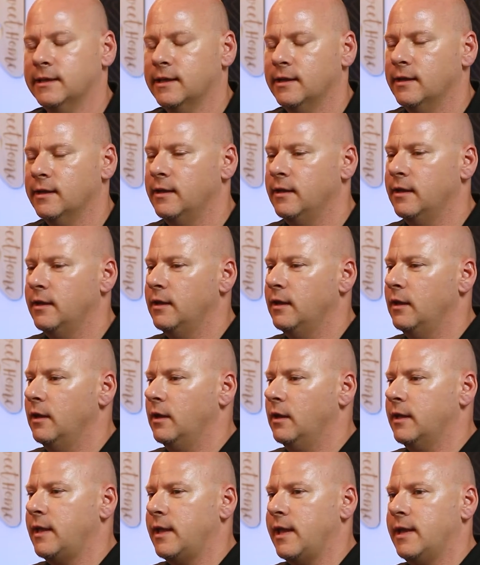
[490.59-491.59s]
I
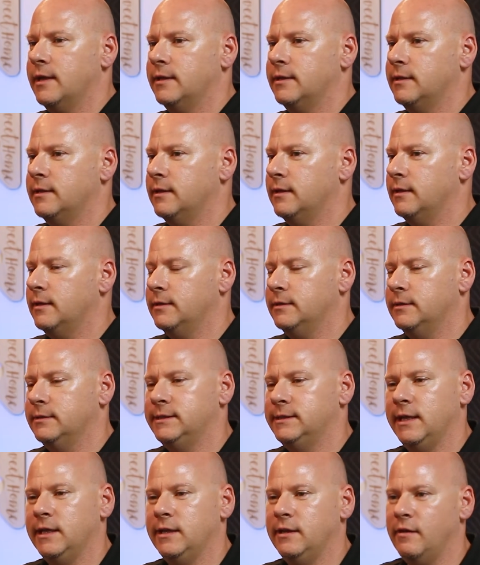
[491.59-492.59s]
can't uh,
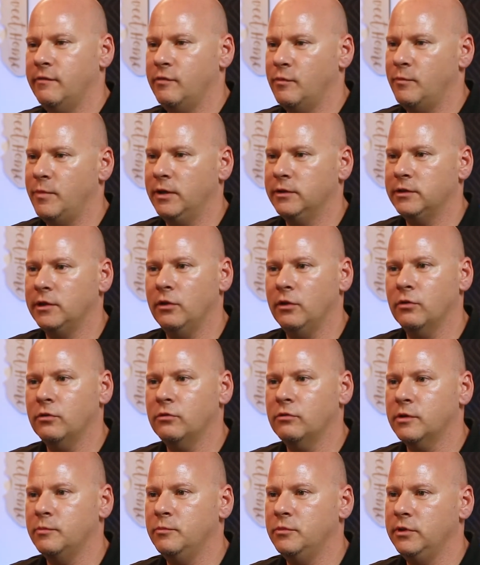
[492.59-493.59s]
say enough about the local
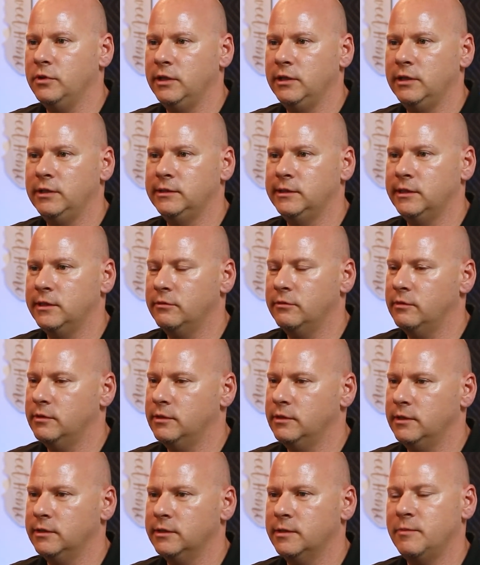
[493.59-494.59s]
communities here in
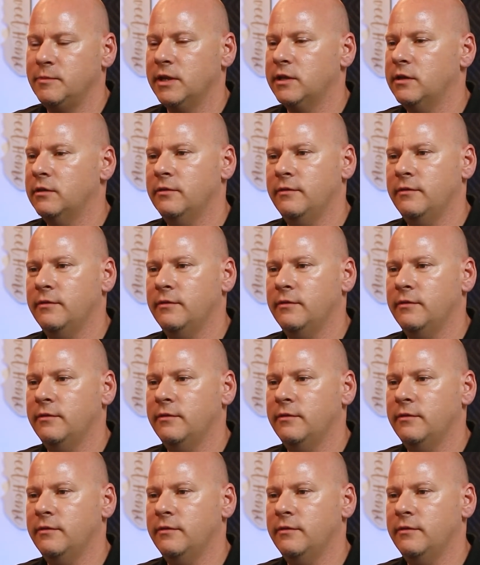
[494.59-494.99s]
the Temecula